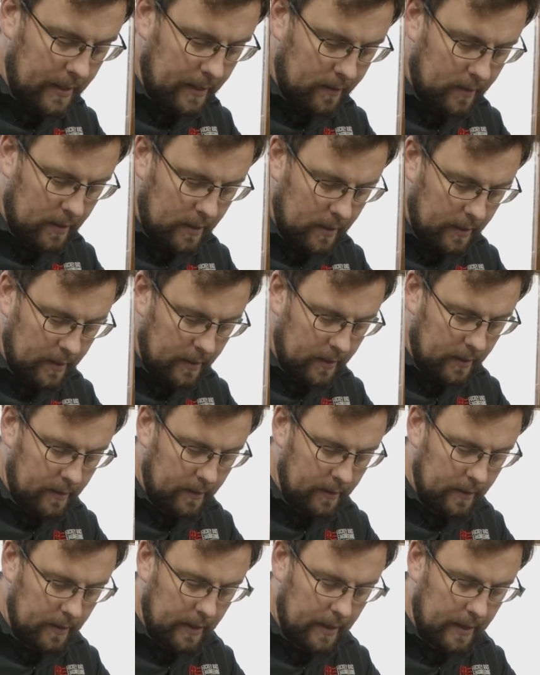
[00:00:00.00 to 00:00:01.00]
into
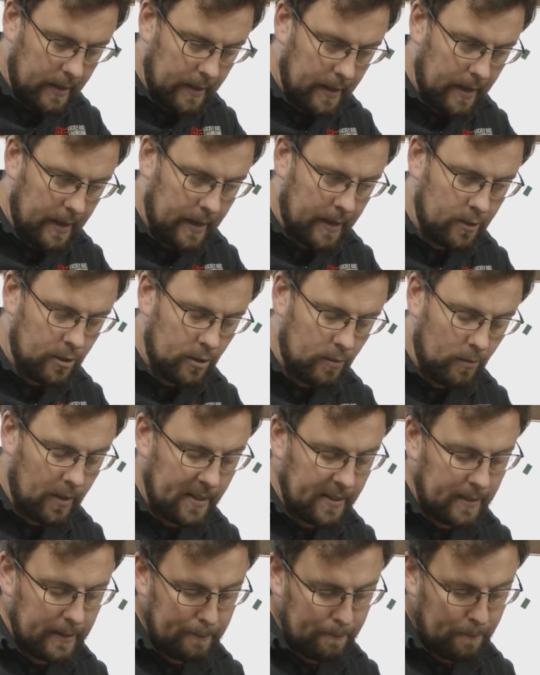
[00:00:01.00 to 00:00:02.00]
the engine
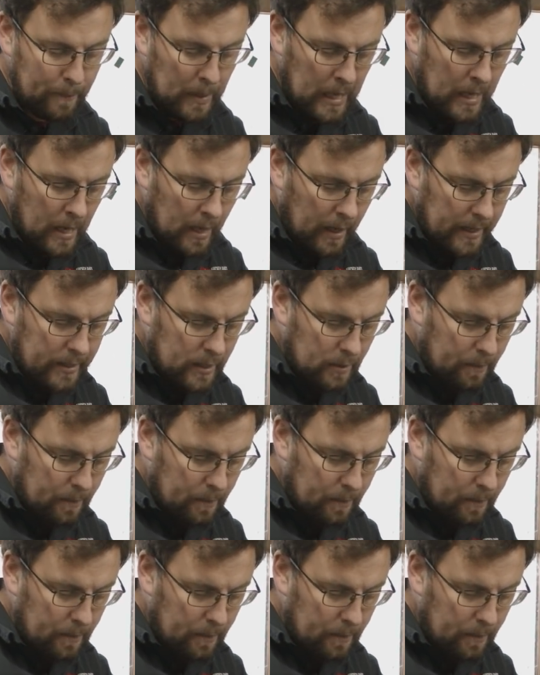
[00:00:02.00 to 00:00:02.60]
right, and I